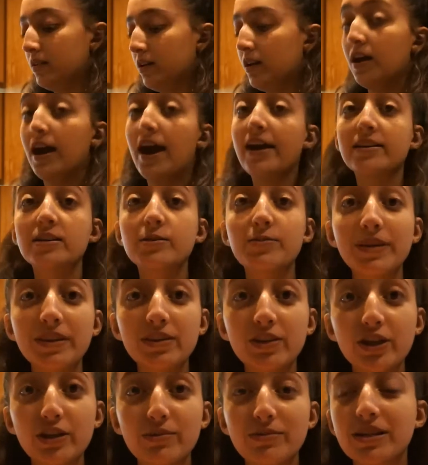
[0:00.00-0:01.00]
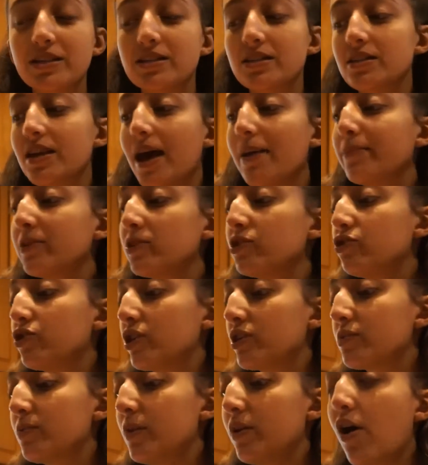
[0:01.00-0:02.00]
And it's been 30 minutes, the timer
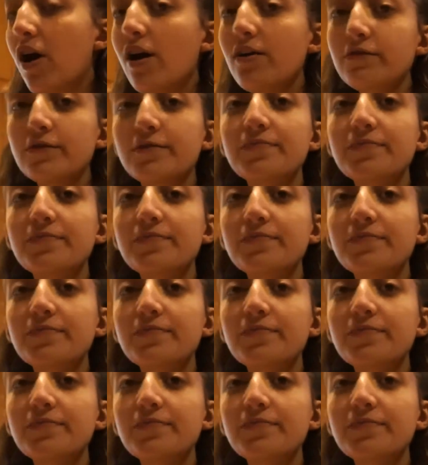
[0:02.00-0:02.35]
just went off.